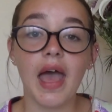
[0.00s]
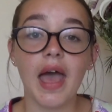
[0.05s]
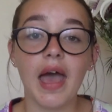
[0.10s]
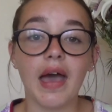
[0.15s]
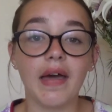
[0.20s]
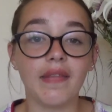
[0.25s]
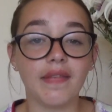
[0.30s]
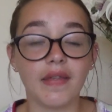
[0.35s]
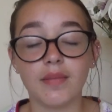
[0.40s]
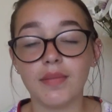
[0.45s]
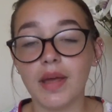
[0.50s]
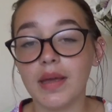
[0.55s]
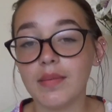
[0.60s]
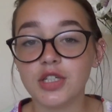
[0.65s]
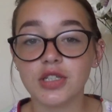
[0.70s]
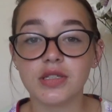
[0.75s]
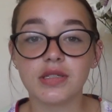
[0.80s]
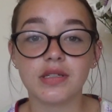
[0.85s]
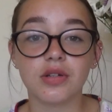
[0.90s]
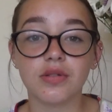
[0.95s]
And then
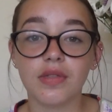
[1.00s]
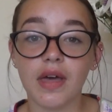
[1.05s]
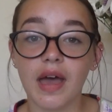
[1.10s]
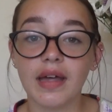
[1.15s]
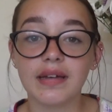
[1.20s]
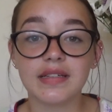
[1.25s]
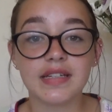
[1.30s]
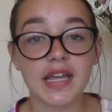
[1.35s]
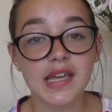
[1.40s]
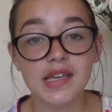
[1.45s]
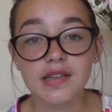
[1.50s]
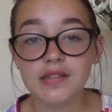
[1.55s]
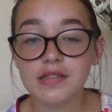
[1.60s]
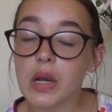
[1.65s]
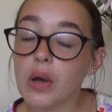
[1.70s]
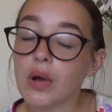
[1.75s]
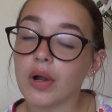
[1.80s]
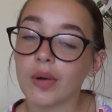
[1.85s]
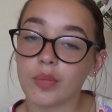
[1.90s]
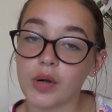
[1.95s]
maybe just do that, take as
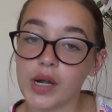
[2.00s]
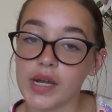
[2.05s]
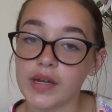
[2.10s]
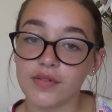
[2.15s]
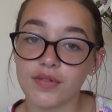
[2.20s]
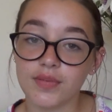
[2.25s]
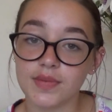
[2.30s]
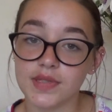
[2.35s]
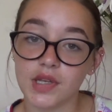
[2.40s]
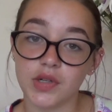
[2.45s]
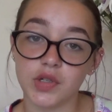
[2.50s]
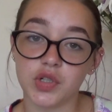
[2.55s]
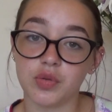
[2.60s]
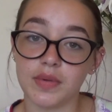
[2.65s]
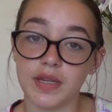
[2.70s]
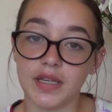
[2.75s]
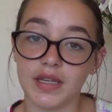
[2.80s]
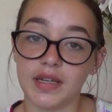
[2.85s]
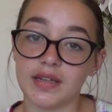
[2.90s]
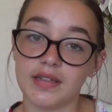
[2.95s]
long a break from social
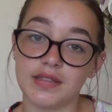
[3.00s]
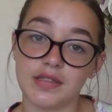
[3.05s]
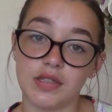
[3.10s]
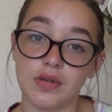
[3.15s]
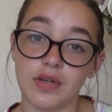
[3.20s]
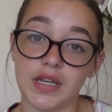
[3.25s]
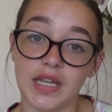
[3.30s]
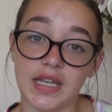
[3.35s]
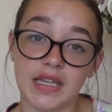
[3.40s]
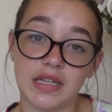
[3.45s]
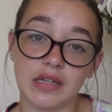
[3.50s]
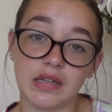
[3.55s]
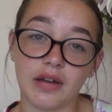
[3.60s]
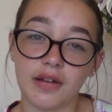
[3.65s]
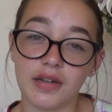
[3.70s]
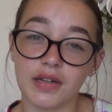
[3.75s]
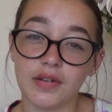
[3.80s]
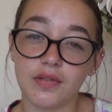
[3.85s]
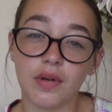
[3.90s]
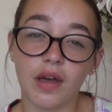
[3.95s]
media as you need.
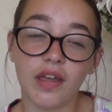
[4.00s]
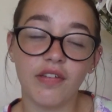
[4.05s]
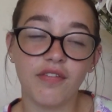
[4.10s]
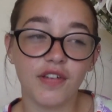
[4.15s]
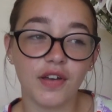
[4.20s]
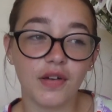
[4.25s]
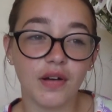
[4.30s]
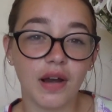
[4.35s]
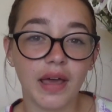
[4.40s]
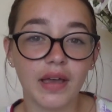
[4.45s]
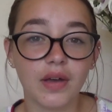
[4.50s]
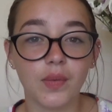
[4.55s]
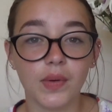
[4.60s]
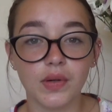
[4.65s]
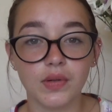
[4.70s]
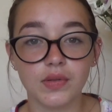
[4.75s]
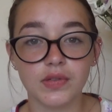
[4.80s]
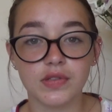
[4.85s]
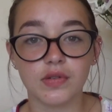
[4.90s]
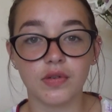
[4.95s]
Kind of, I feel like
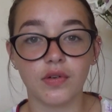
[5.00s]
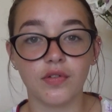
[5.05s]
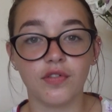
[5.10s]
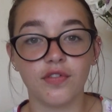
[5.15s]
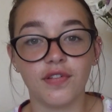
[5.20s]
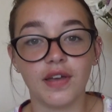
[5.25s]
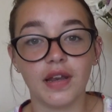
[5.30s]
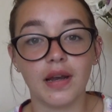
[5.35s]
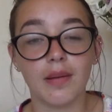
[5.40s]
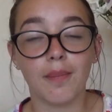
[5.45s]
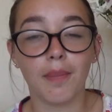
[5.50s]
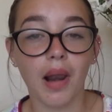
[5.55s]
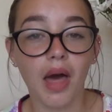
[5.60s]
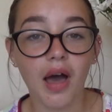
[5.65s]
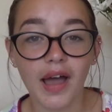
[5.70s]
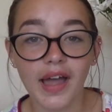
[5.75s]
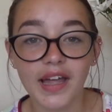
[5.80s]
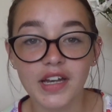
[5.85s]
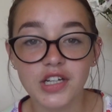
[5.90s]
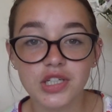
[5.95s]
we all sort of feel
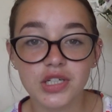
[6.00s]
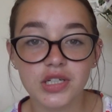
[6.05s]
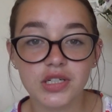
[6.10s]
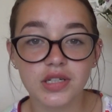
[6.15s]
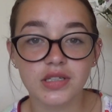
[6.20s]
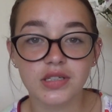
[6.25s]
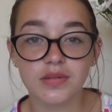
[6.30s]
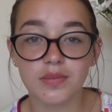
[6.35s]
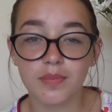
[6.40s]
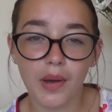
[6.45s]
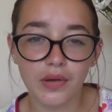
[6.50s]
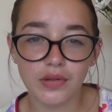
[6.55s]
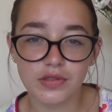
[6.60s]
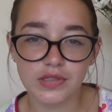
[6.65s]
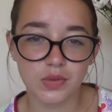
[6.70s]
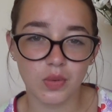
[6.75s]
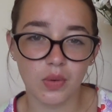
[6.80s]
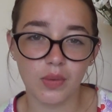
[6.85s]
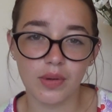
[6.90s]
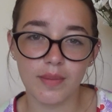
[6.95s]
obliged to
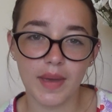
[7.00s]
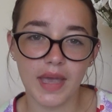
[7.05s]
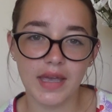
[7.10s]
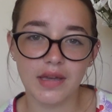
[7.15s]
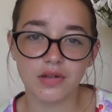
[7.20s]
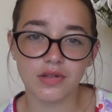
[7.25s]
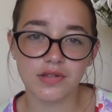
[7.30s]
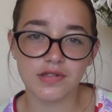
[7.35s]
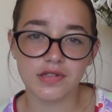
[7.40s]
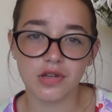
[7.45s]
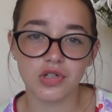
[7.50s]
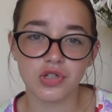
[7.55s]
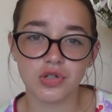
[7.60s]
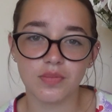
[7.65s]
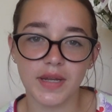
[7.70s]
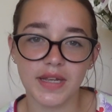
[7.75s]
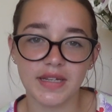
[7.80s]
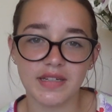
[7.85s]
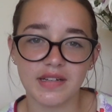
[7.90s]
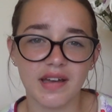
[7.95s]
post what we make on social
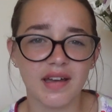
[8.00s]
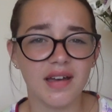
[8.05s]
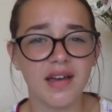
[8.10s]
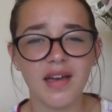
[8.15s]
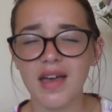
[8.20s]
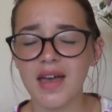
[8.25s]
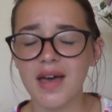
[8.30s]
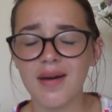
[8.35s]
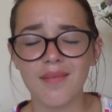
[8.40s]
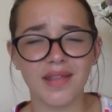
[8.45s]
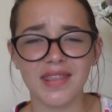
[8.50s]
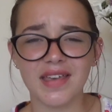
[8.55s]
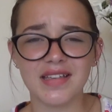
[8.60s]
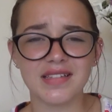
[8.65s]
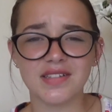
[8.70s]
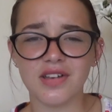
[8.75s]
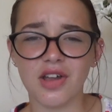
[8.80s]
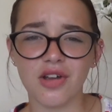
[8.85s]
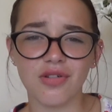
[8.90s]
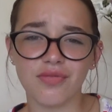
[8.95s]
media, but
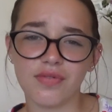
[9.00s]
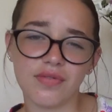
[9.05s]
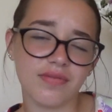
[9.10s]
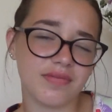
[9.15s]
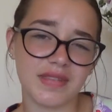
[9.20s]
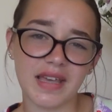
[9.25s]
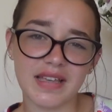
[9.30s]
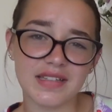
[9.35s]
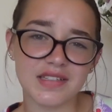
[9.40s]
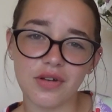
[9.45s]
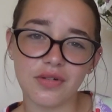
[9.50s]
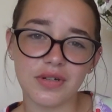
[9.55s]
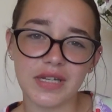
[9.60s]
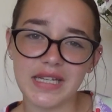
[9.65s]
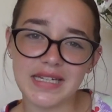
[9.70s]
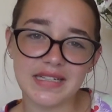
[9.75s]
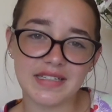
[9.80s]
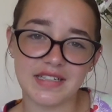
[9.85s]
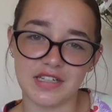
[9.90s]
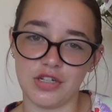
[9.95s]
there's no
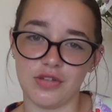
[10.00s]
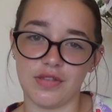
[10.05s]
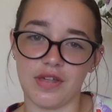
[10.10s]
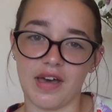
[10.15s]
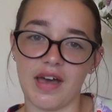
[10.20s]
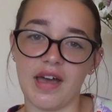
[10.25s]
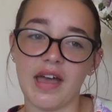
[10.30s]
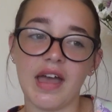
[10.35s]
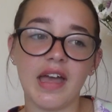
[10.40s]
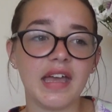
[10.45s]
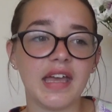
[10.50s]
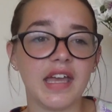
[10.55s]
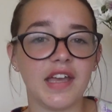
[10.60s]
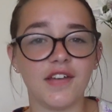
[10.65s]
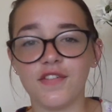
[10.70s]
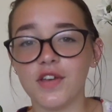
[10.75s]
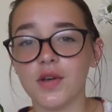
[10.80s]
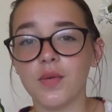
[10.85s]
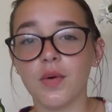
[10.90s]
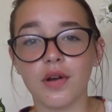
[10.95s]
need to do that.
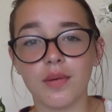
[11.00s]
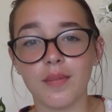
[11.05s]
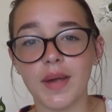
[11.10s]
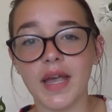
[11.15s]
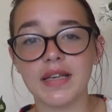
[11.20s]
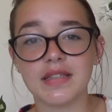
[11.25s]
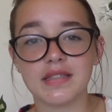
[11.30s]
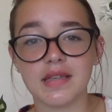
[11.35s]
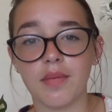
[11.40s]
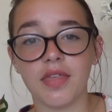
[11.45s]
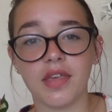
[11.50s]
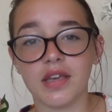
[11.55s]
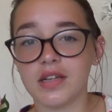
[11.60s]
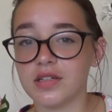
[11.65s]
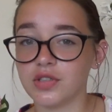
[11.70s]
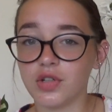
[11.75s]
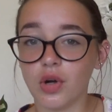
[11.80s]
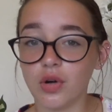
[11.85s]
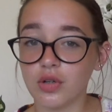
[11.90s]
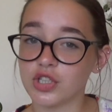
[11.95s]
If you want to make something
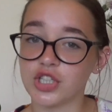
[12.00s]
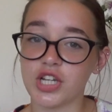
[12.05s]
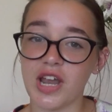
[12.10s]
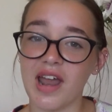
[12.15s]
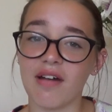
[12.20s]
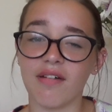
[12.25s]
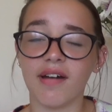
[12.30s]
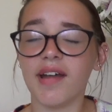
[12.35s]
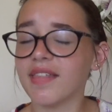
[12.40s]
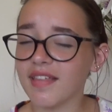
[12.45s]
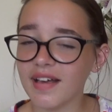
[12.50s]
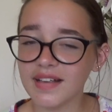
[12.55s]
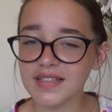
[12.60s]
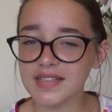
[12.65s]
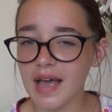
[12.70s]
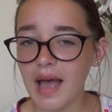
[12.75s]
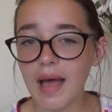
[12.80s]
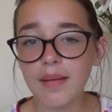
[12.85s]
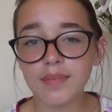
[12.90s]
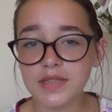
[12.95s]
and not share it,
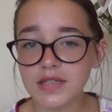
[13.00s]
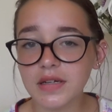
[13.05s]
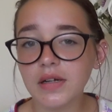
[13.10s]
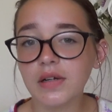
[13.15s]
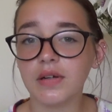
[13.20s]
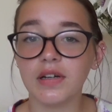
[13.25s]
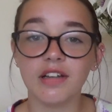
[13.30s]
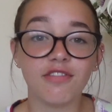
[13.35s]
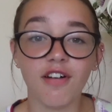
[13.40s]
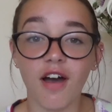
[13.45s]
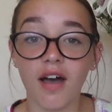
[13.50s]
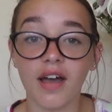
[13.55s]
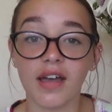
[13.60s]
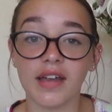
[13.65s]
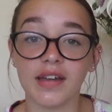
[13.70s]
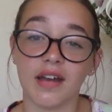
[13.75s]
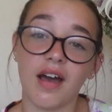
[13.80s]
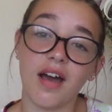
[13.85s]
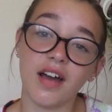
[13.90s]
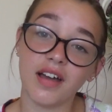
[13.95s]
that's absolutely
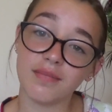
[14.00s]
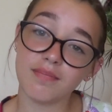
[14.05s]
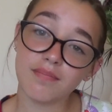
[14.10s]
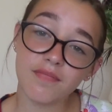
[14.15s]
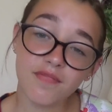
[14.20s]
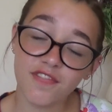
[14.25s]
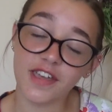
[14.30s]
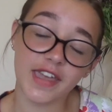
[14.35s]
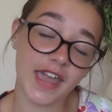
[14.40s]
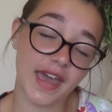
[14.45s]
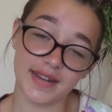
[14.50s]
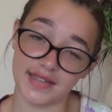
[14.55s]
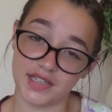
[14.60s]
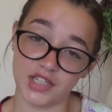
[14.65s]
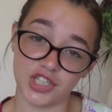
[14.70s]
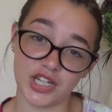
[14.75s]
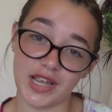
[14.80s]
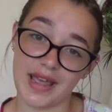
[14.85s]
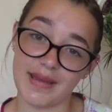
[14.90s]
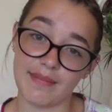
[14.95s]
fine. I forget
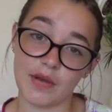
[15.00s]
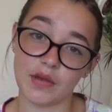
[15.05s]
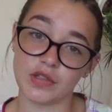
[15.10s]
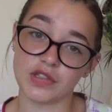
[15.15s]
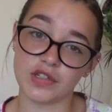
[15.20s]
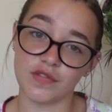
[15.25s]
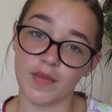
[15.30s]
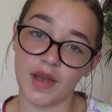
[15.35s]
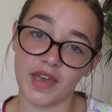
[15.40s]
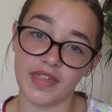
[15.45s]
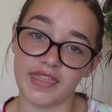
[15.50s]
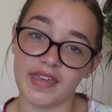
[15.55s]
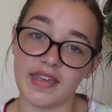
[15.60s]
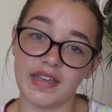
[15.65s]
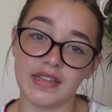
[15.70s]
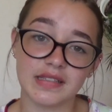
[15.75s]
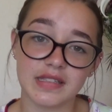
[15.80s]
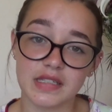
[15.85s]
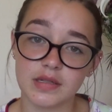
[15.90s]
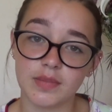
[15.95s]
to share most of my
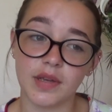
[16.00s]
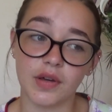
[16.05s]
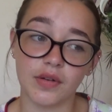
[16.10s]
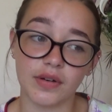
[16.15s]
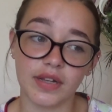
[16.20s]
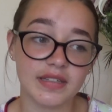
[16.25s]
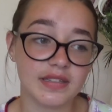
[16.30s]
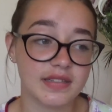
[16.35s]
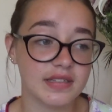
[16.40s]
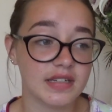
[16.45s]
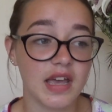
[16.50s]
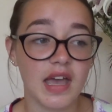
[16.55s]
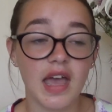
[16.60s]
things, to be honest.